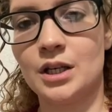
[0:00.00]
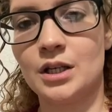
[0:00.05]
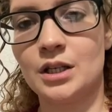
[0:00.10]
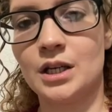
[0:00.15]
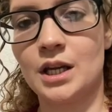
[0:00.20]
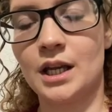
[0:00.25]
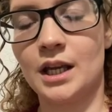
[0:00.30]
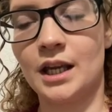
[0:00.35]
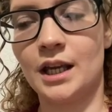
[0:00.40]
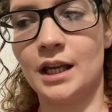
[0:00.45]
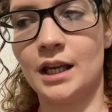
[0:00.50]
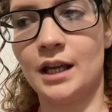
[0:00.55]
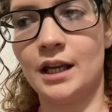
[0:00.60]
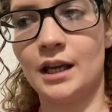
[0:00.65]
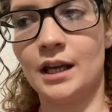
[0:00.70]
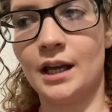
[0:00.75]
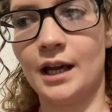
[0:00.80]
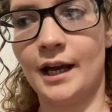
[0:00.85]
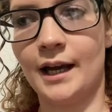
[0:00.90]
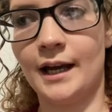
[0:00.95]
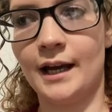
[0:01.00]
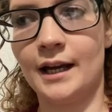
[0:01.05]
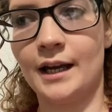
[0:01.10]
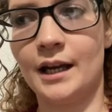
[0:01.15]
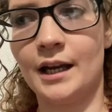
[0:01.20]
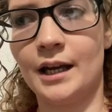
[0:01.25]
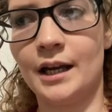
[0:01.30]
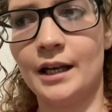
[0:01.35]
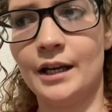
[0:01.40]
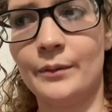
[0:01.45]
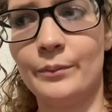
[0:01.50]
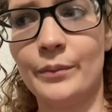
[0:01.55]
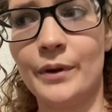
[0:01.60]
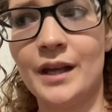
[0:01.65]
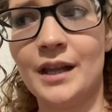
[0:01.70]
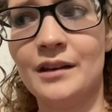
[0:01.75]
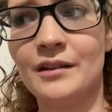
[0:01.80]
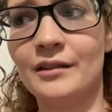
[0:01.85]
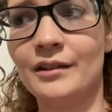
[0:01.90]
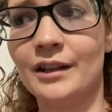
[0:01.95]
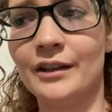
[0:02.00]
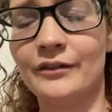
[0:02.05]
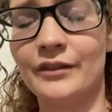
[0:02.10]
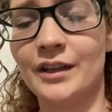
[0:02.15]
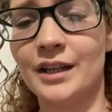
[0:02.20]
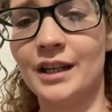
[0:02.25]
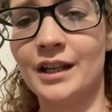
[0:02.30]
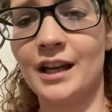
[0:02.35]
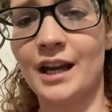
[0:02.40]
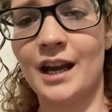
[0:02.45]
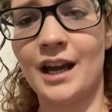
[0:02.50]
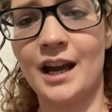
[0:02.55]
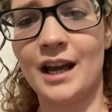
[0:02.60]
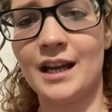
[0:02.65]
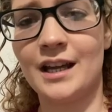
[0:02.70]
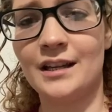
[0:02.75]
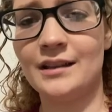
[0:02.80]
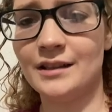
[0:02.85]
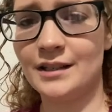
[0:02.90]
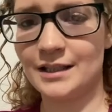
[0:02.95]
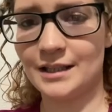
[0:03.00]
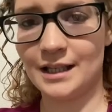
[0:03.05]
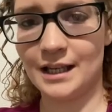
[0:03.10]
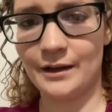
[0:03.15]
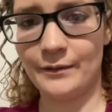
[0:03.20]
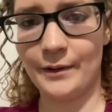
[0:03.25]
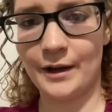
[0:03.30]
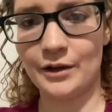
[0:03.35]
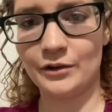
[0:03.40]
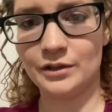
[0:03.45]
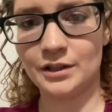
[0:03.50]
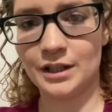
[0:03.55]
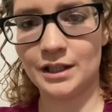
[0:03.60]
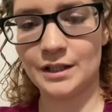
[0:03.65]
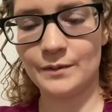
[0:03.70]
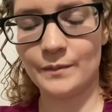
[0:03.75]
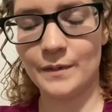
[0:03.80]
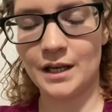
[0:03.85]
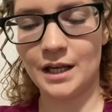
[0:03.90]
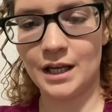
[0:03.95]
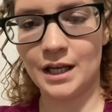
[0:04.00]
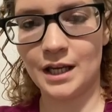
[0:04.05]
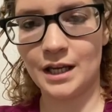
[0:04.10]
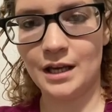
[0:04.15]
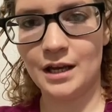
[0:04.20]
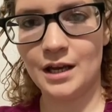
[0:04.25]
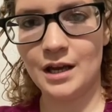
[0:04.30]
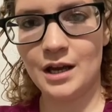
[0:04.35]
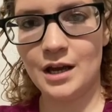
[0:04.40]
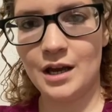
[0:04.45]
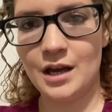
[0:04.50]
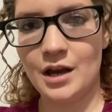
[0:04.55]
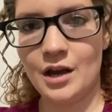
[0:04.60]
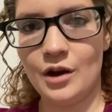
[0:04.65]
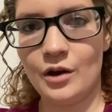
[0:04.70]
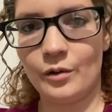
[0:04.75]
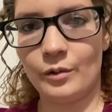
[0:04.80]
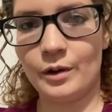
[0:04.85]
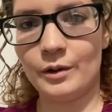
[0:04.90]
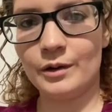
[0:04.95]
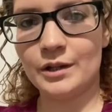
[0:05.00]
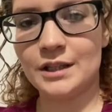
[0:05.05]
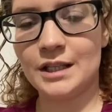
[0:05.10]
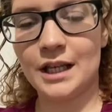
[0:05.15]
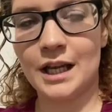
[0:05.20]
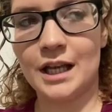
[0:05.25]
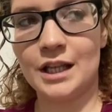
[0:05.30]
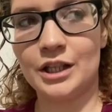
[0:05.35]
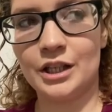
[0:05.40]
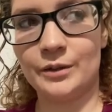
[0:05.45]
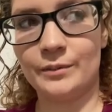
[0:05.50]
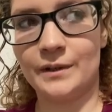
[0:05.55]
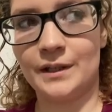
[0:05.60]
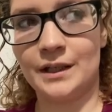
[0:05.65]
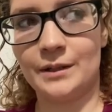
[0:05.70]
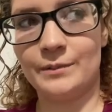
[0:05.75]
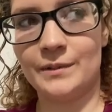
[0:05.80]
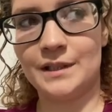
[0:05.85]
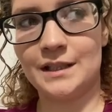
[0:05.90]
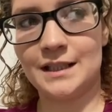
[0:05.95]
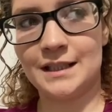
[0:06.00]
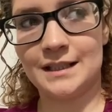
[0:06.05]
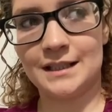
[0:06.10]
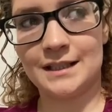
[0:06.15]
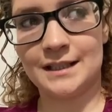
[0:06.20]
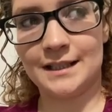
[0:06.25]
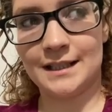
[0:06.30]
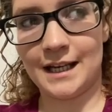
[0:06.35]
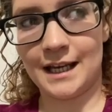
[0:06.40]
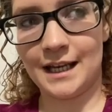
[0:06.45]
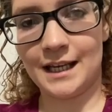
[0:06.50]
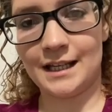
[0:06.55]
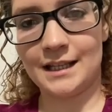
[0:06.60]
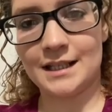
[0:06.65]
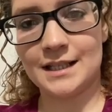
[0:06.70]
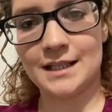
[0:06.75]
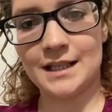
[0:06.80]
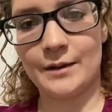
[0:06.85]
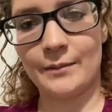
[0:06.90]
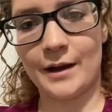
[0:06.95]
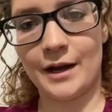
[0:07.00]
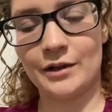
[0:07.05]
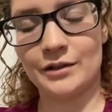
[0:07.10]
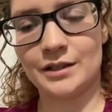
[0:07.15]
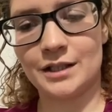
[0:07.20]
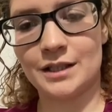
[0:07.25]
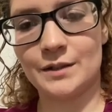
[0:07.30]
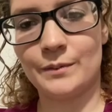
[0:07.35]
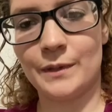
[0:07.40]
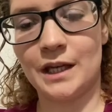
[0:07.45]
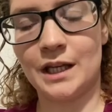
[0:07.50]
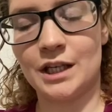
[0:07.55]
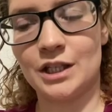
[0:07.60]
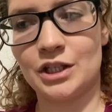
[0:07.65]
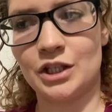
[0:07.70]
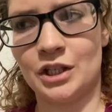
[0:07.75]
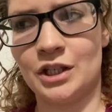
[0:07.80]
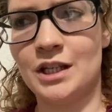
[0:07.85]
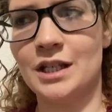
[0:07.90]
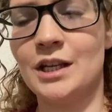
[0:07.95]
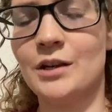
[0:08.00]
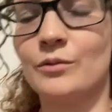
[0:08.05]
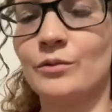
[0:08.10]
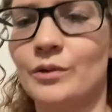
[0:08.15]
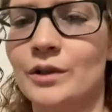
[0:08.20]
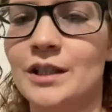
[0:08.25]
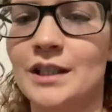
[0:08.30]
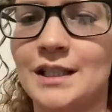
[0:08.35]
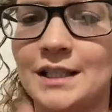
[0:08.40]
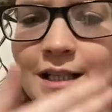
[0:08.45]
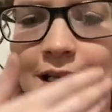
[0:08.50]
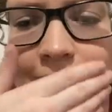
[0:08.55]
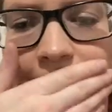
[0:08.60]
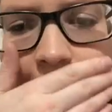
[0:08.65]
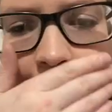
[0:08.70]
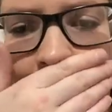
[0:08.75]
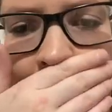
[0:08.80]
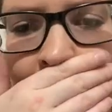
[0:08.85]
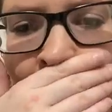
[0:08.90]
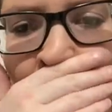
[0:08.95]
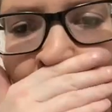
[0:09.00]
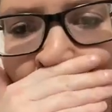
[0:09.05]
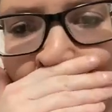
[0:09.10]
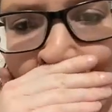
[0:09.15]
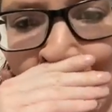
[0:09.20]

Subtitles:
He had been living in the same house as me. We weren't together, but he'd been staying in the same house as me, and it started to get really scary.